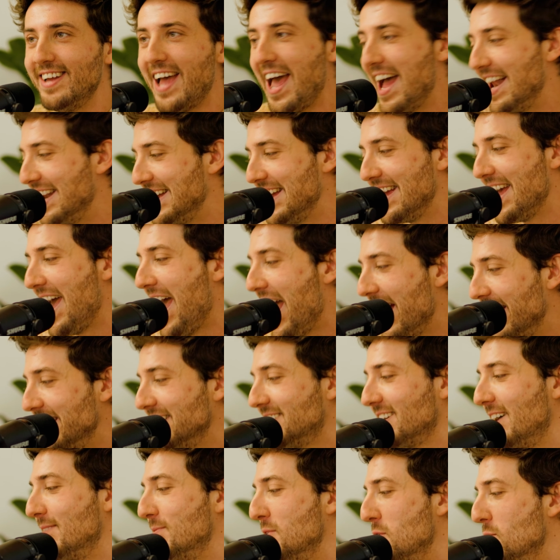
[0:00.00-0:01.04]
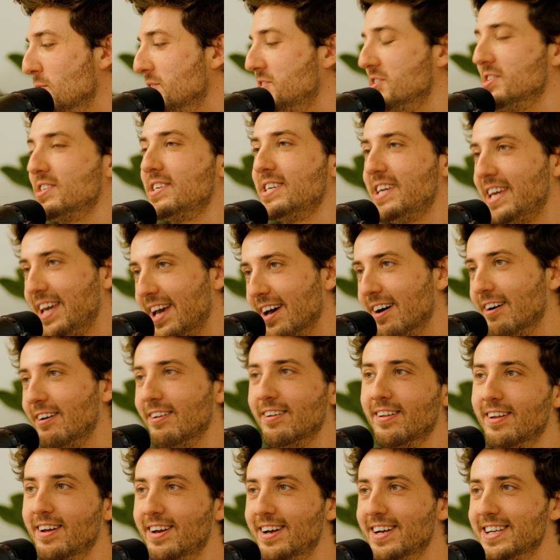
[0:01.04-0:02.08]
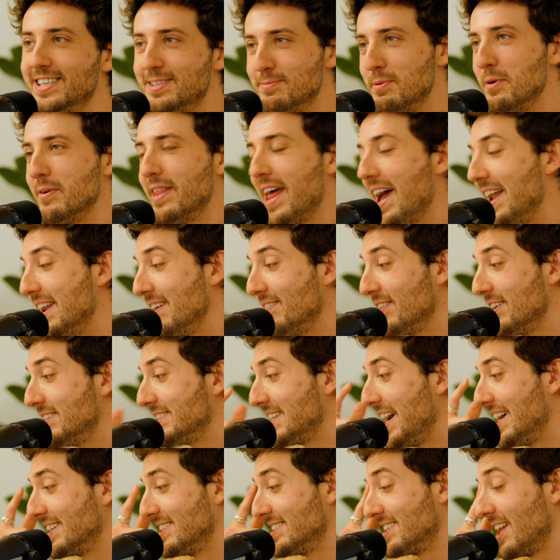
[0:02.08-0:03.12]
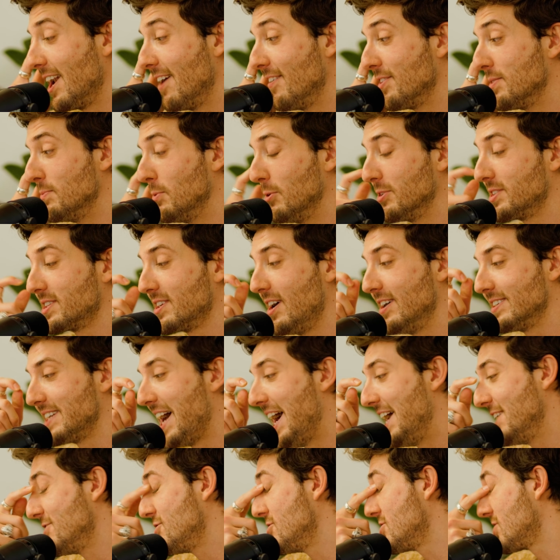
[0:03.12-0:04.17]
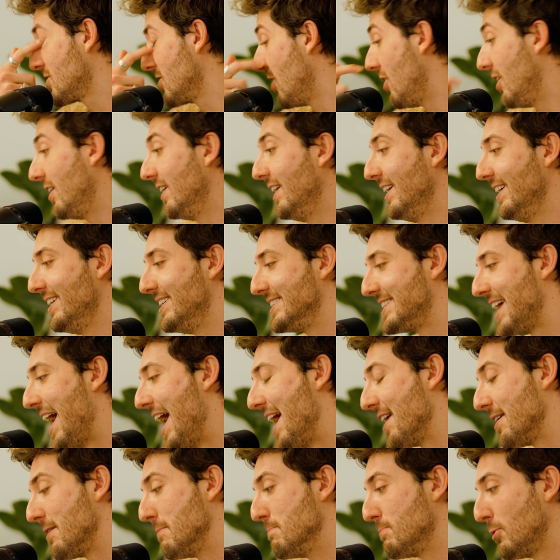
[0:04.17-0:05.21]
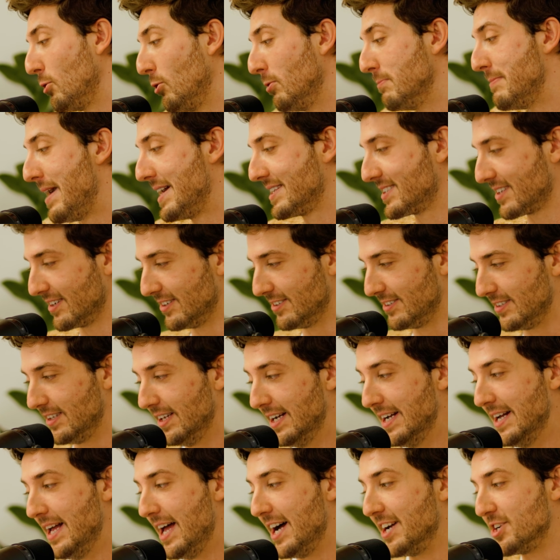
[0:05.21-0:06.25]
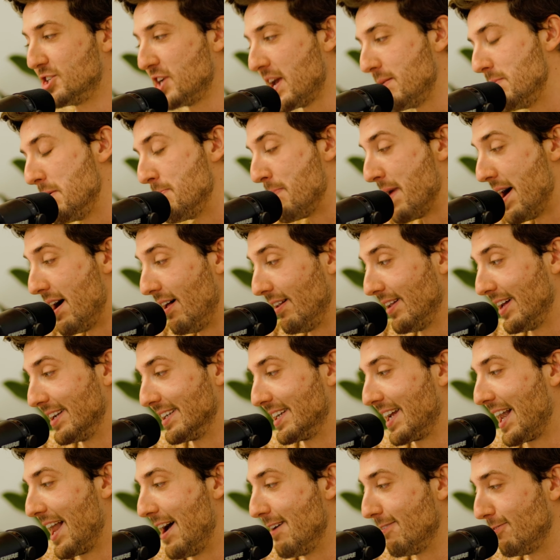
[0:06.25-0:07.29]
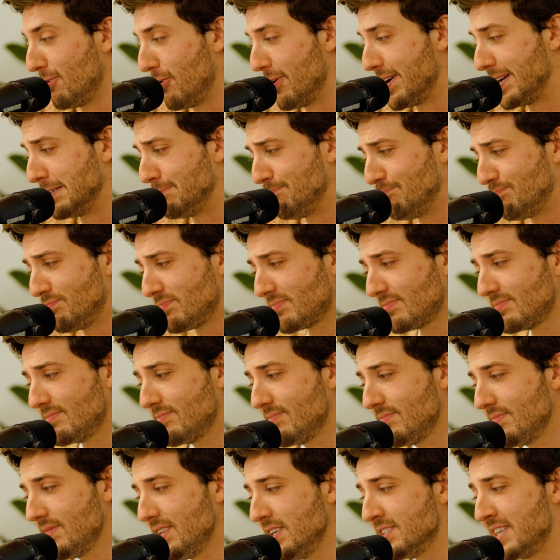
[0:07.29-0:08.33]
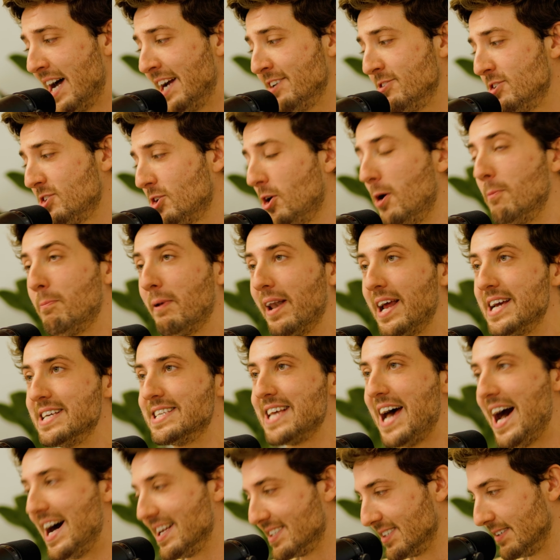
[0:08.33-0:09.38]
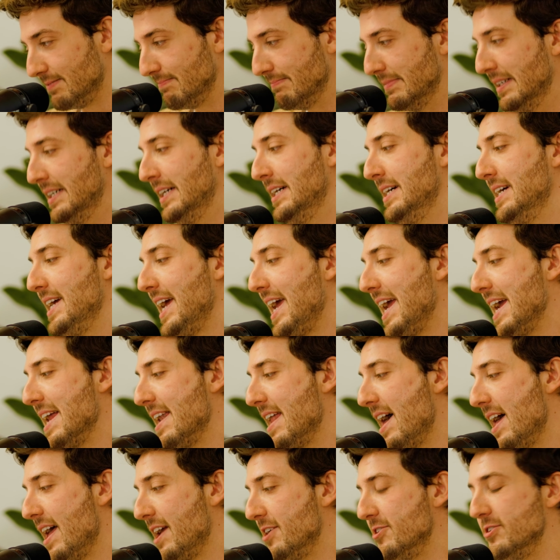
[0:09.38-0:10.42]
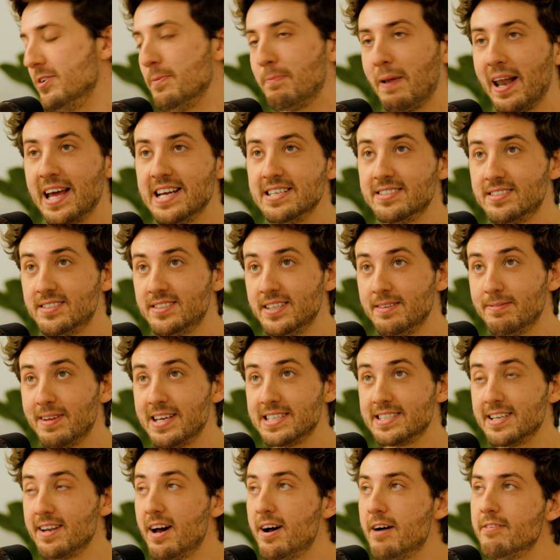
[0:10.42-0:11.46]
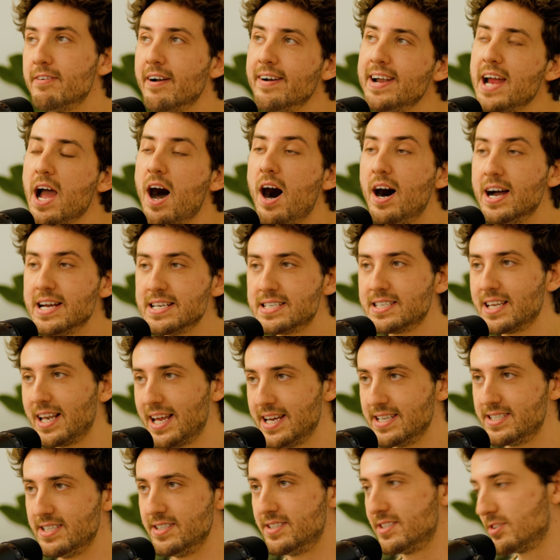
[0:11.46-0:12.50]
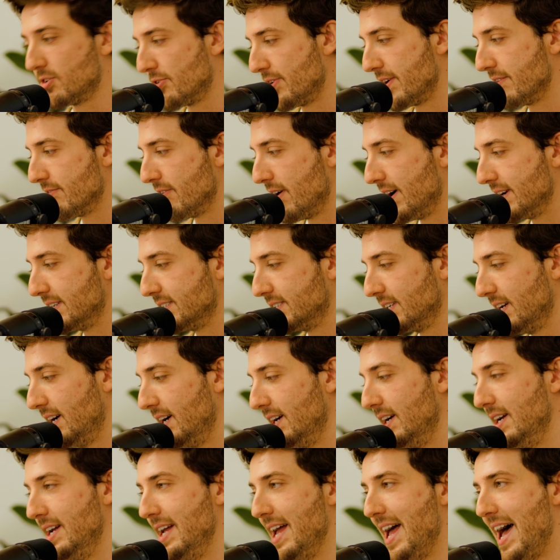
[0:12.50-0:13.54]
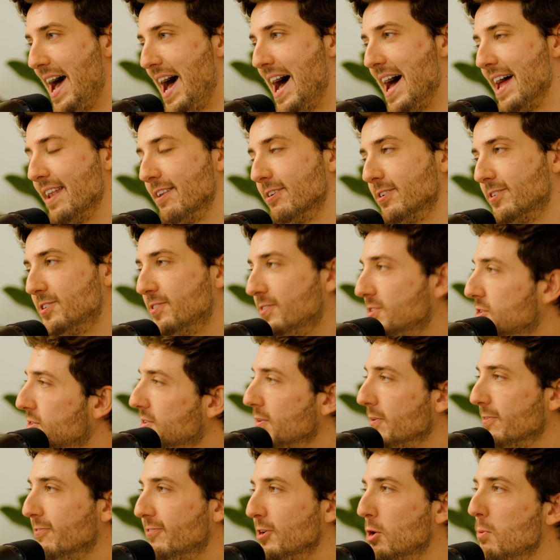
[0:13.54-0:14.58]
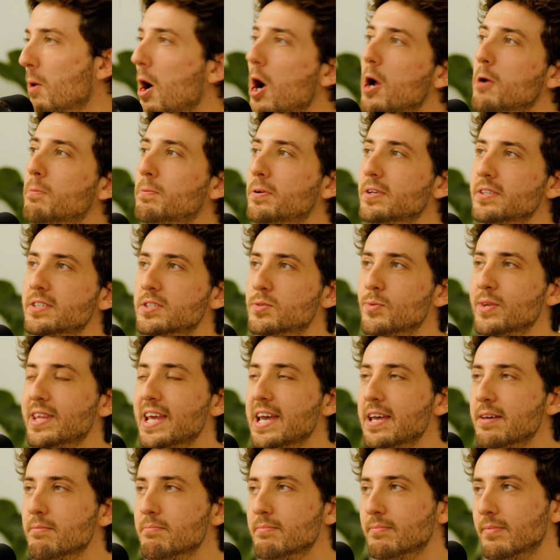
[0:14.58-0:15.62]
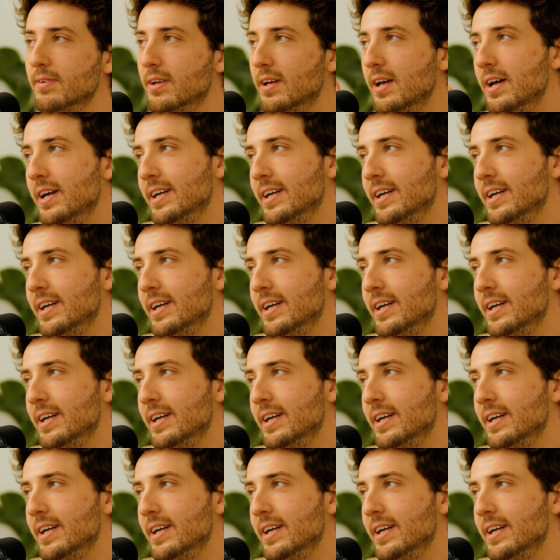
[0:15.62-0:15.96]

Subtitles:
Anytime you would just kill to be with any of those actors. I love them all. Stars Andrew Scott as Adam, Paul Mescal, Jamie Bell, and Claire Foy. So Andrew Scott plays Adam, he plays a very isolated screenwriter, and the sort of film opens with him